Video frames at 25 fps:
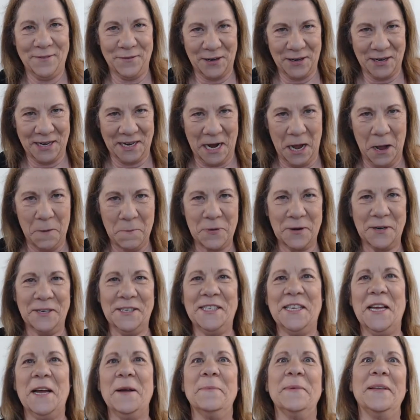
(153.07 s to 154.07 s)
very
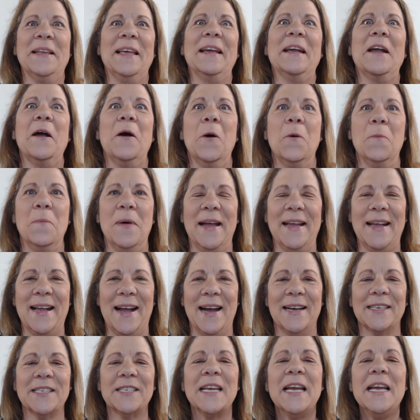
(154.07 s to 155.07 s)
cumbersome, and like, oh my
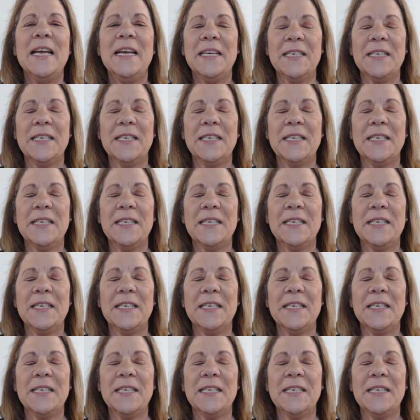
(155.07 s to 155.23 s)
gosh.